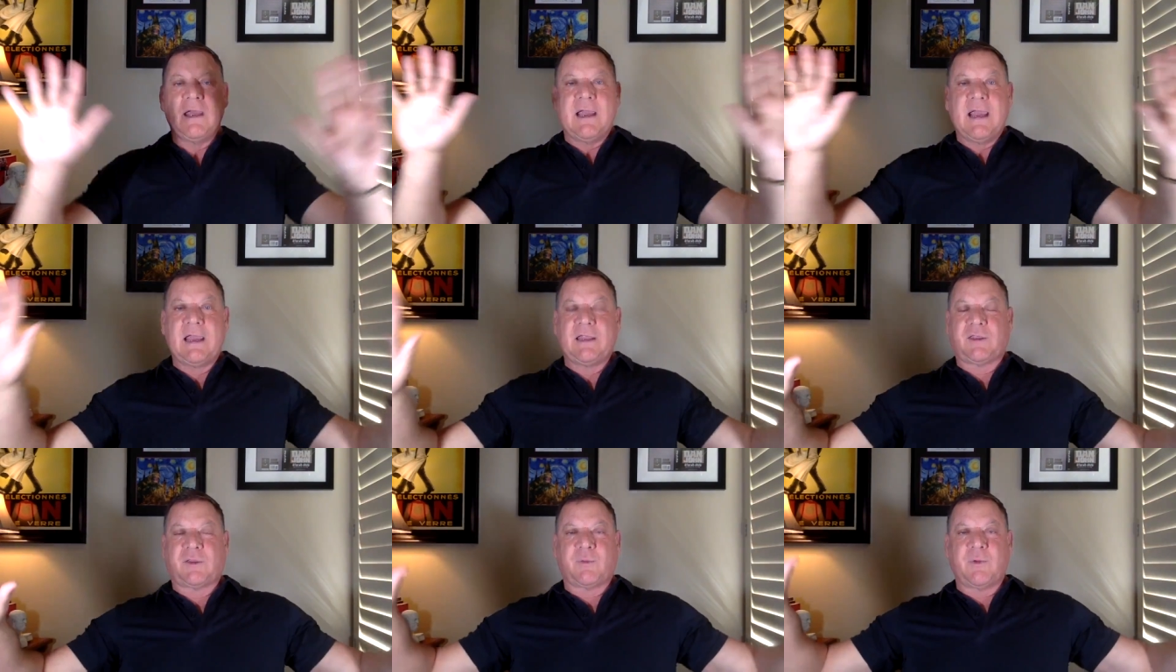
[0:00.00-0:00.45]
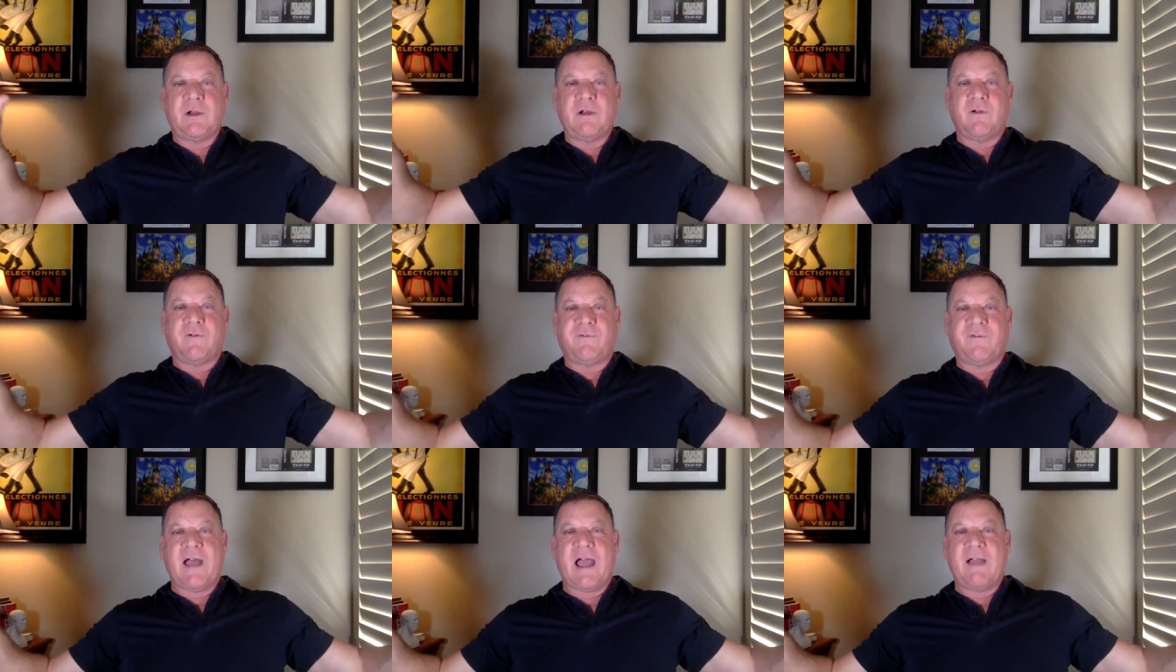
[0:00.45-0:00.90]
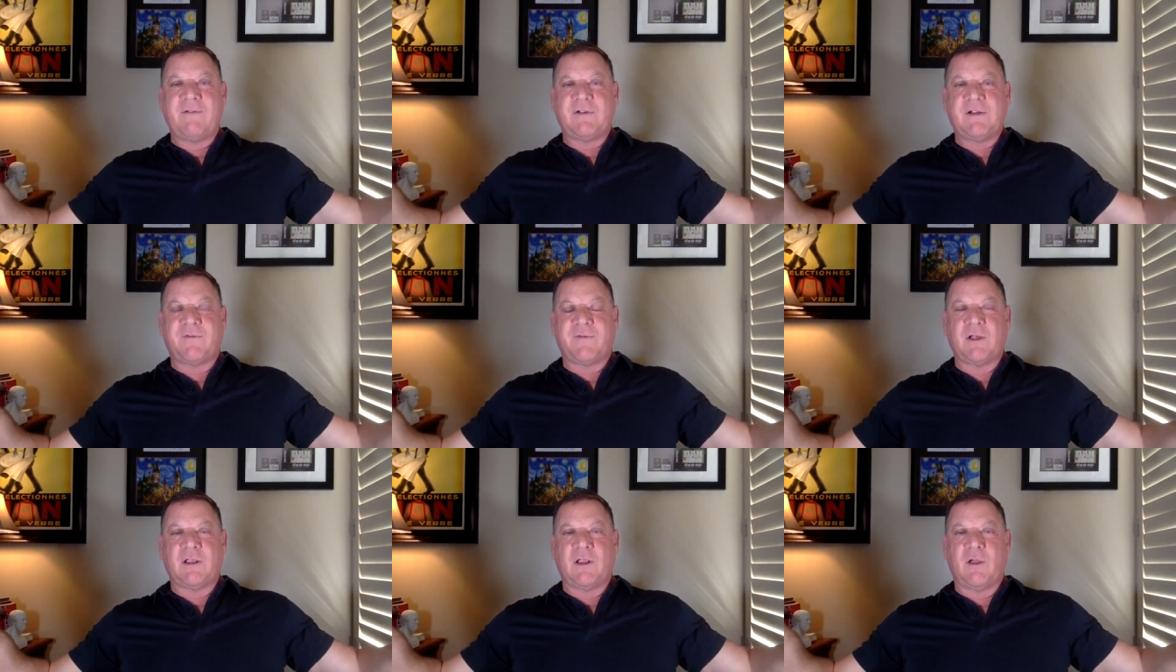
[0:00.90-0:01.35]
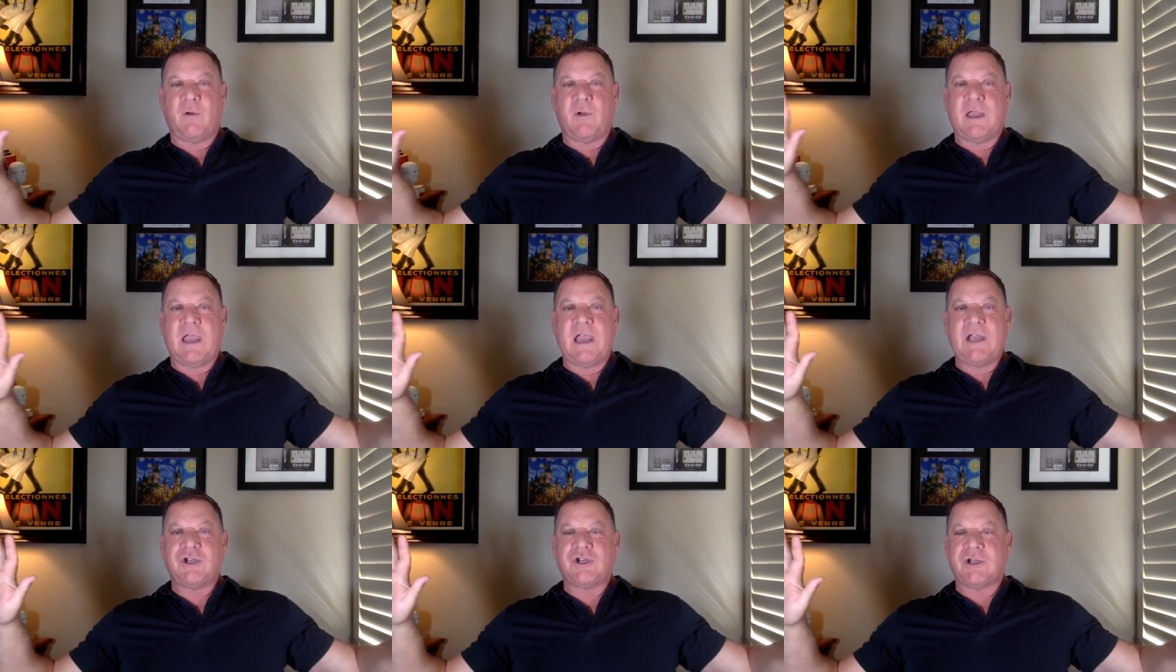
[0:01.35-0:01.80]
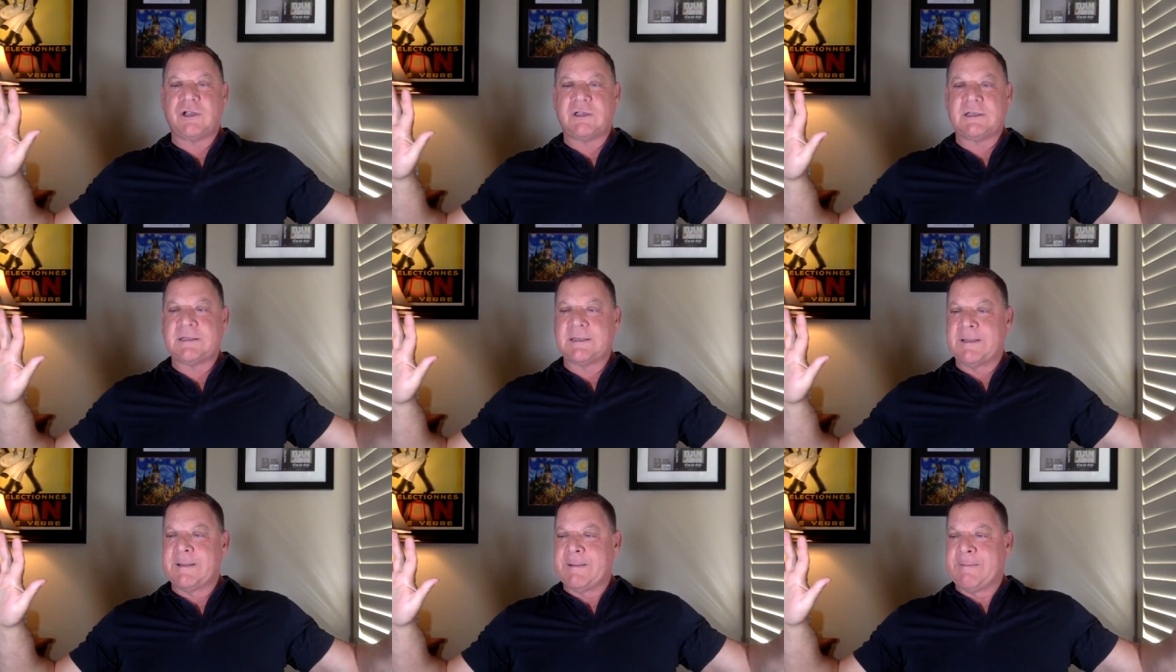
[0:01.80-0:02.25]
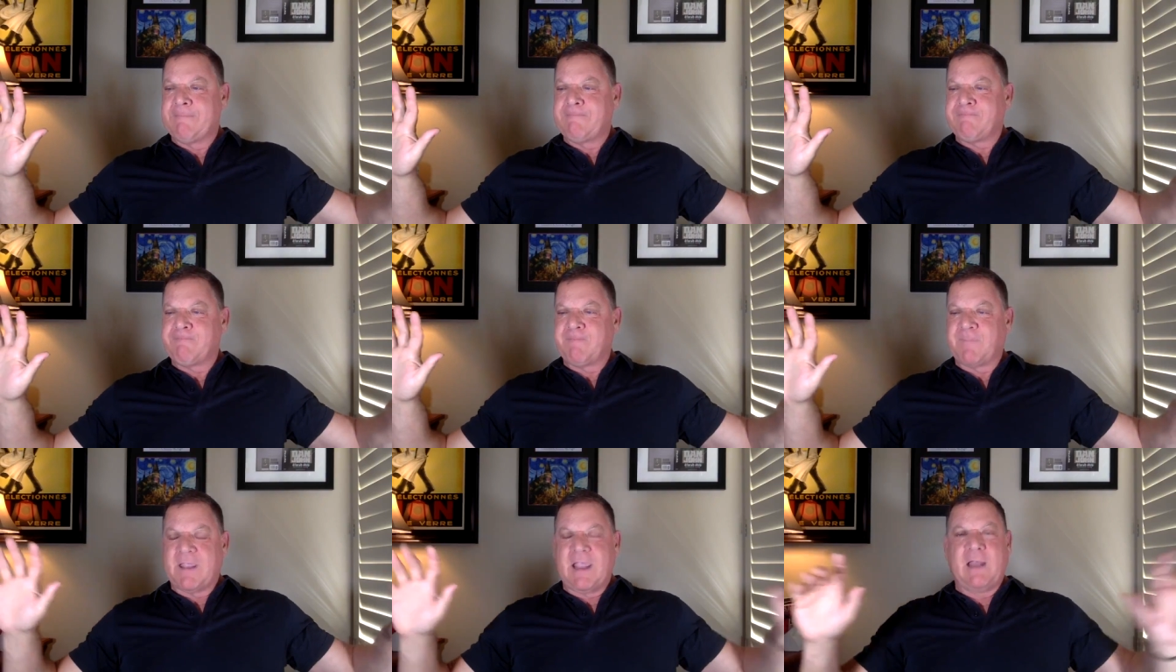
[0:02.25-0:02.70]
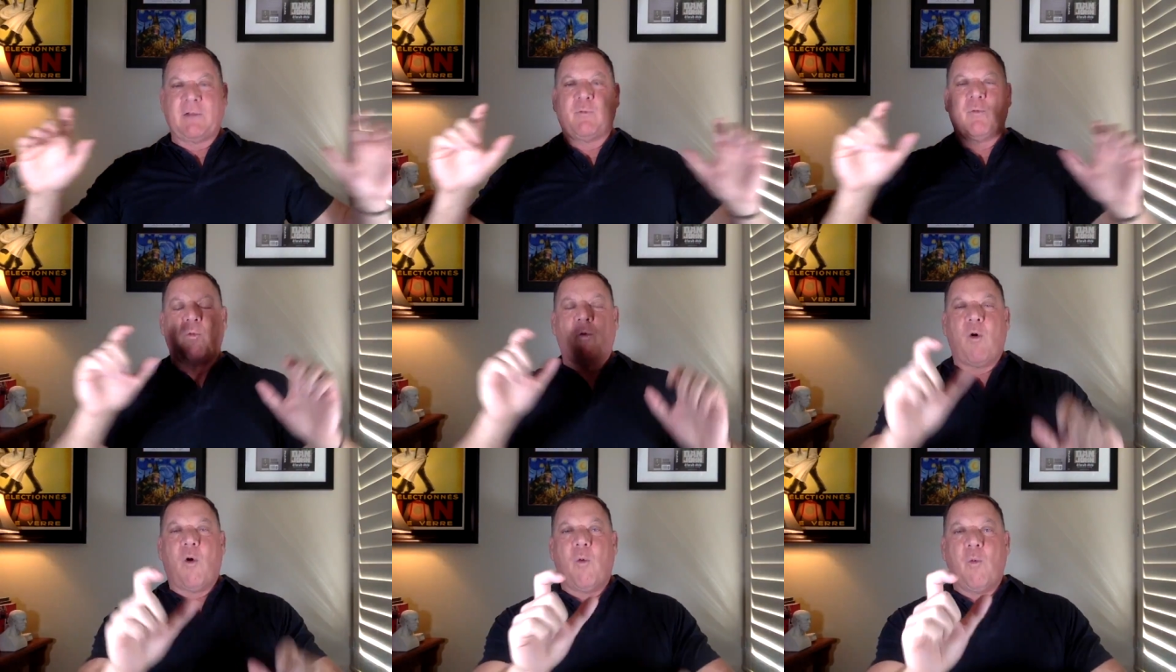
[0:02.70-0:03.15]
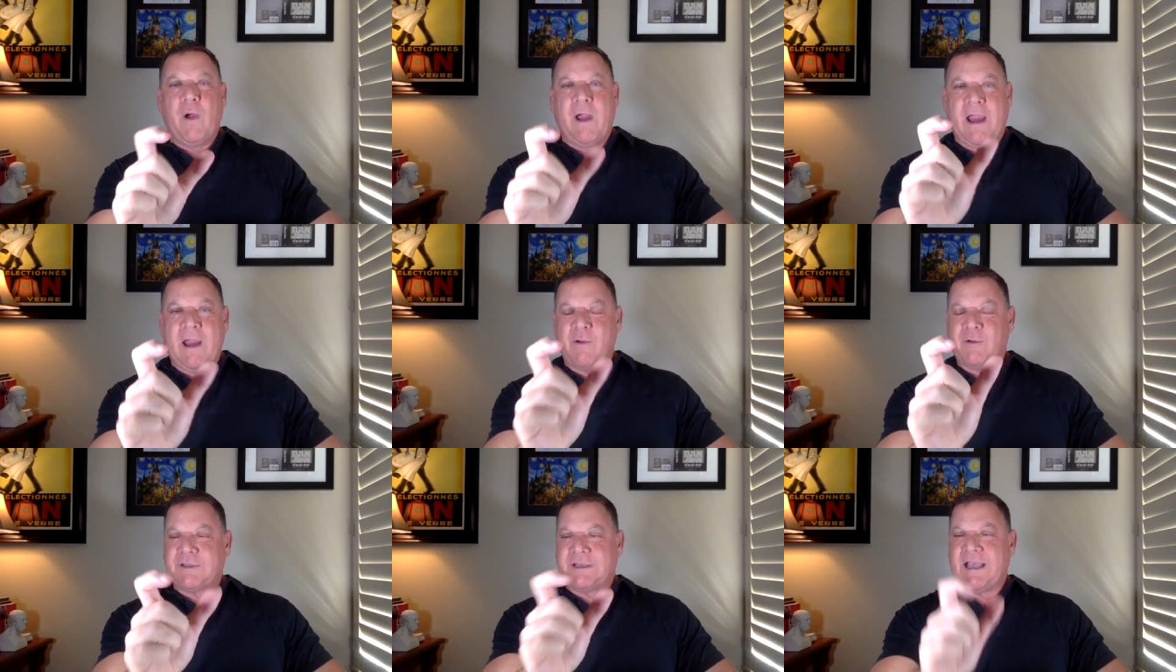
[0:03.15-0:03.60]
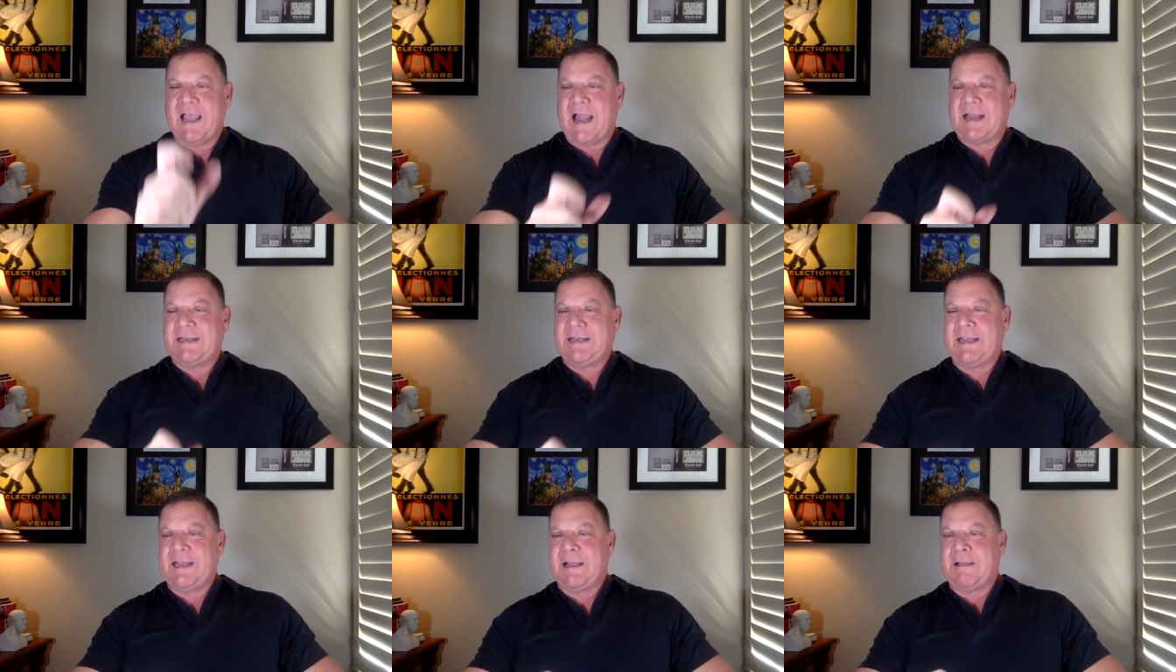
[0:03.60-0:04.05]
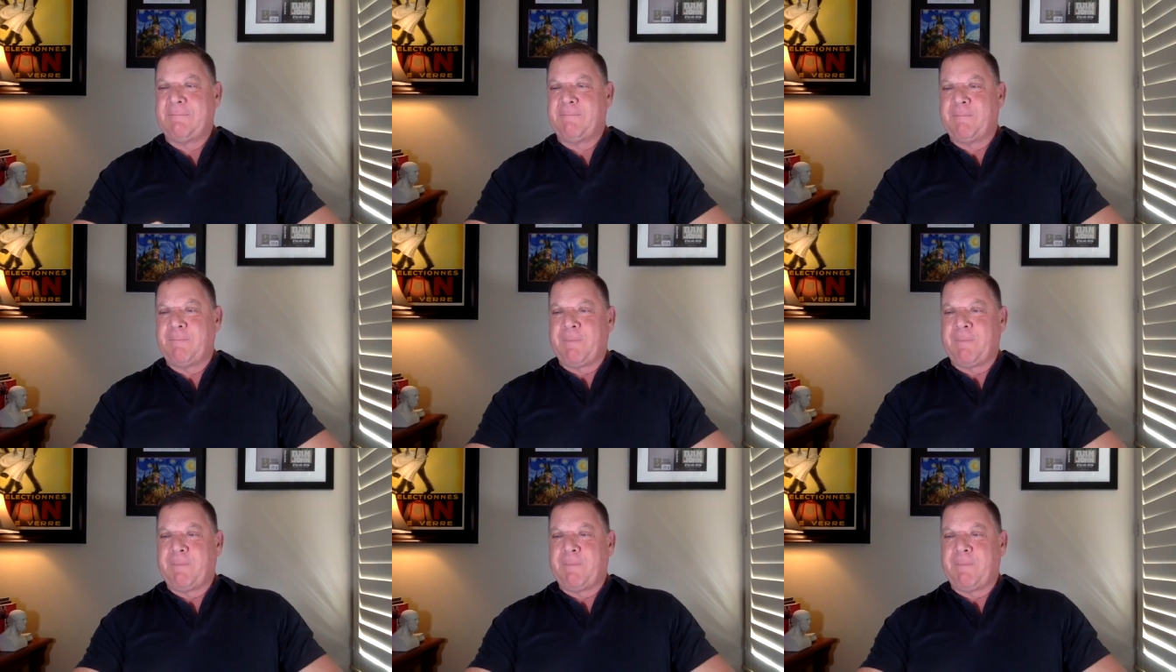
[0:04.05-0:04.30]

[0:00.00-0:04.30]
at three or five different locations. And we, here was the idea